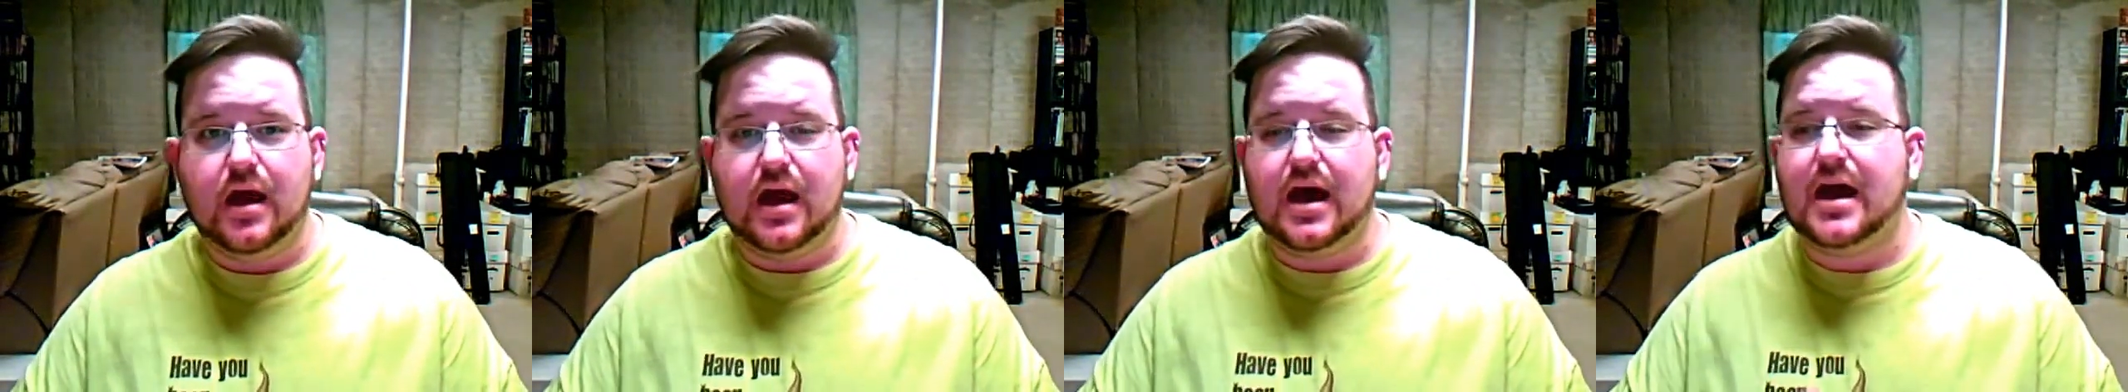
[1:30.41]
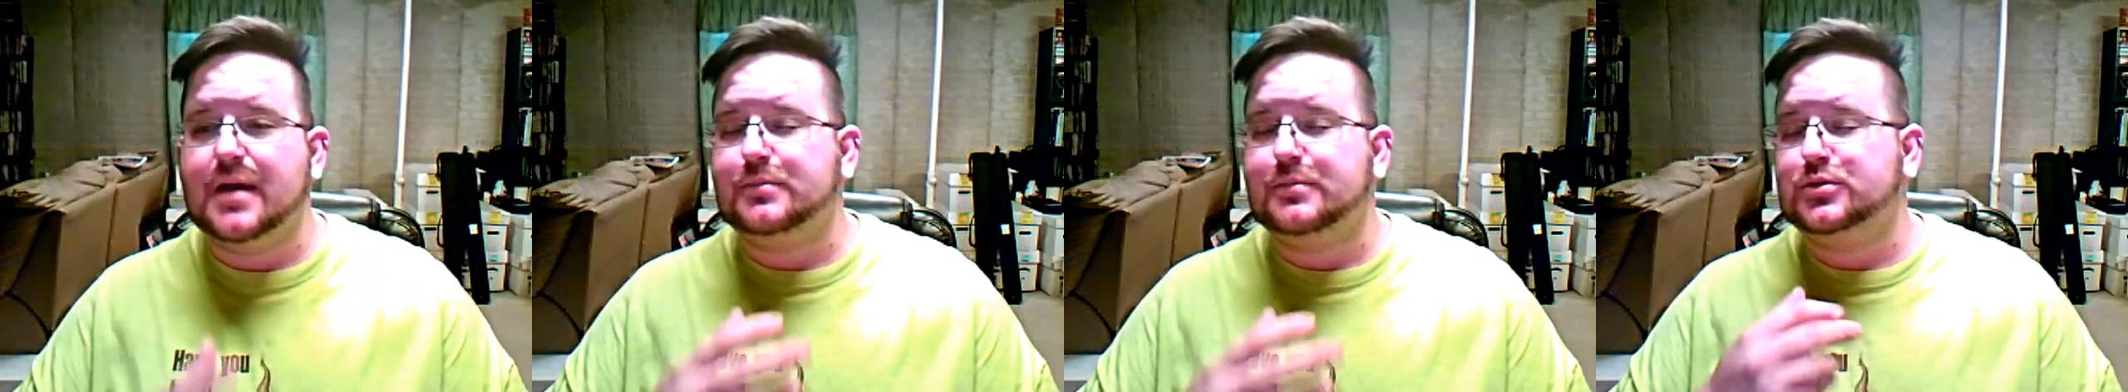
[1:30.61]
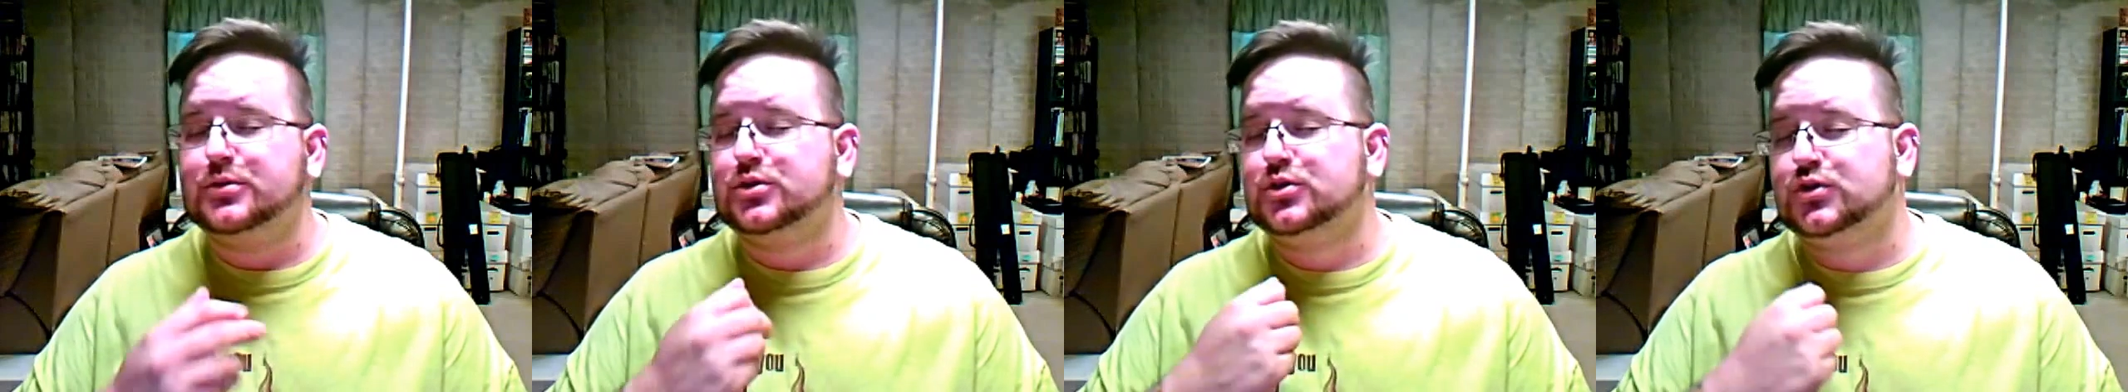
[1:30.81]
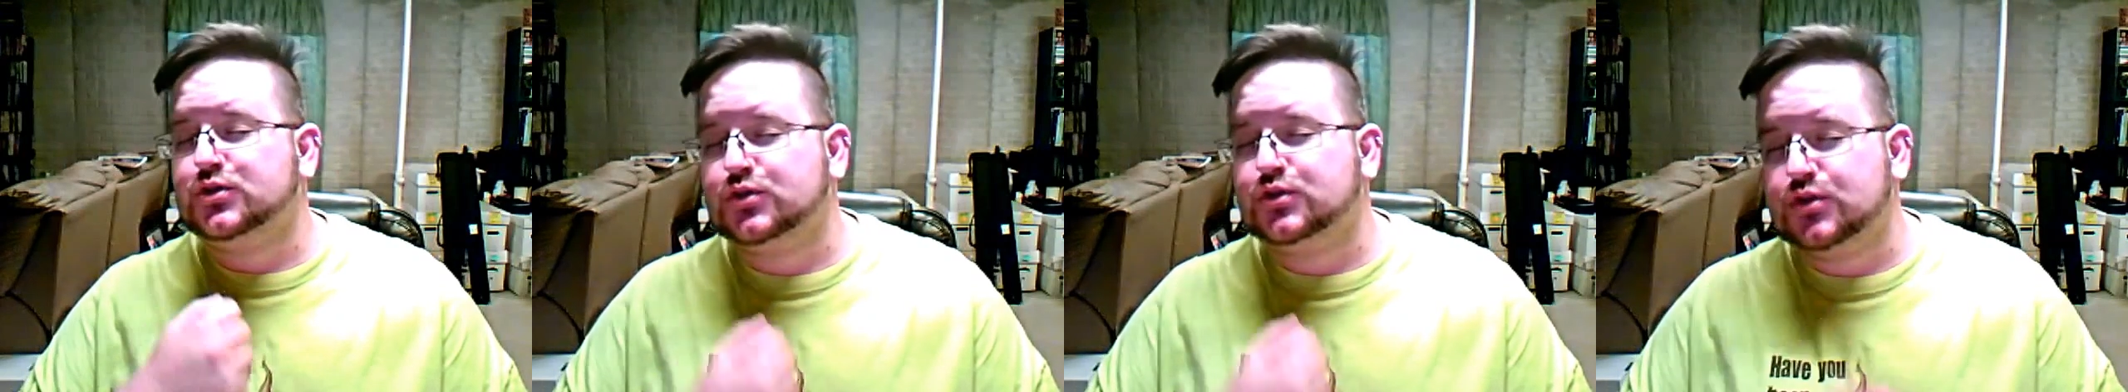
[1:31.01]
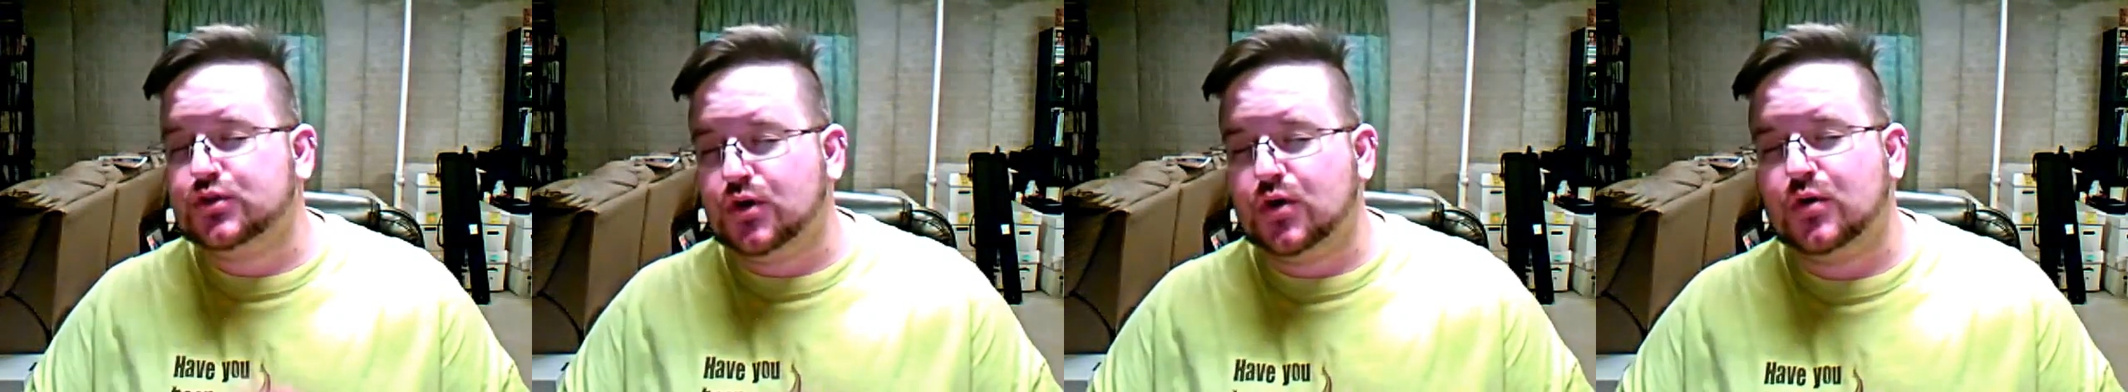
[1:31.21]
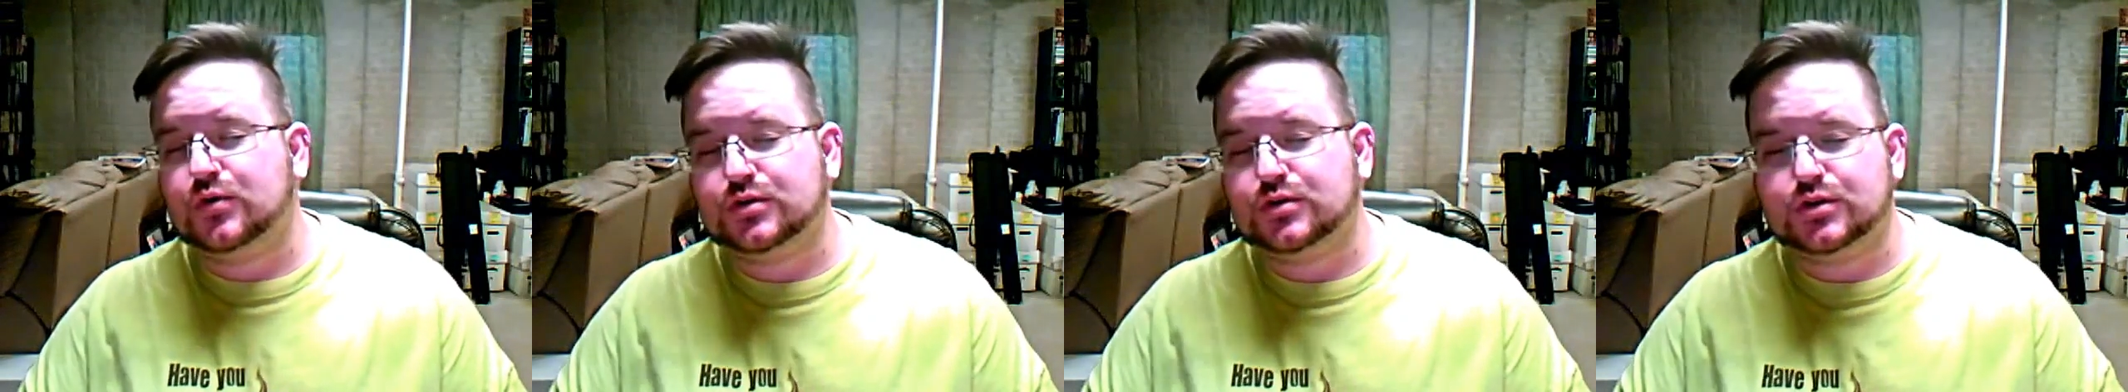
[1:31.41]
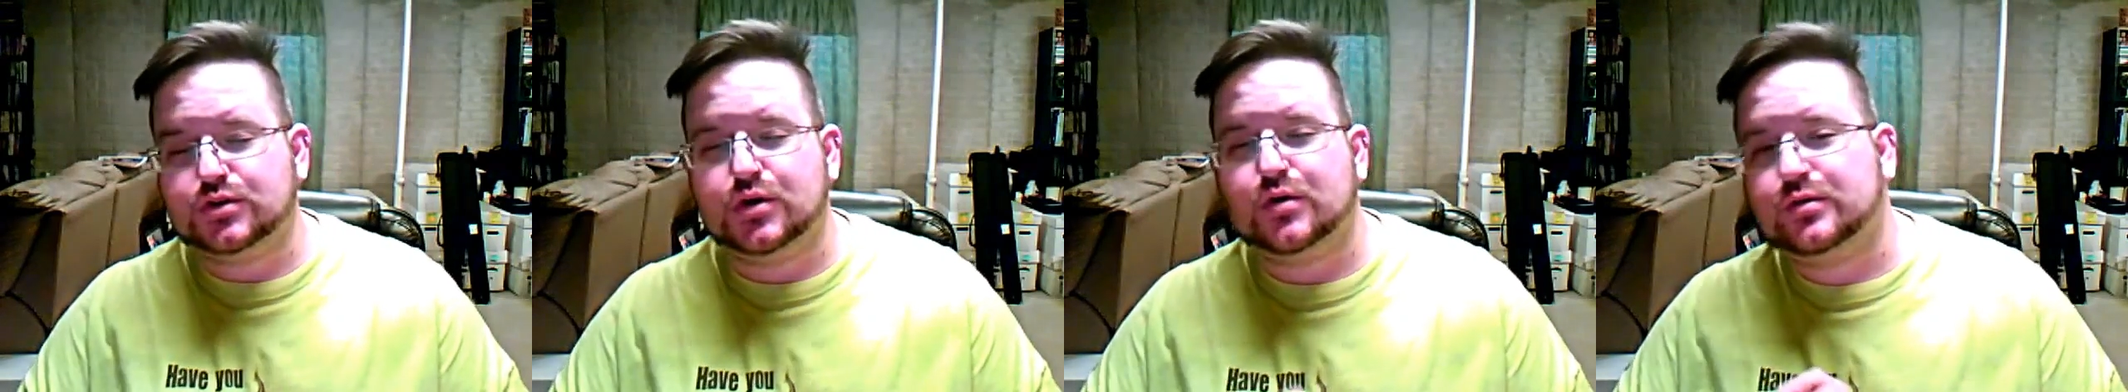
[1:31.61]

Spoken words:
I am so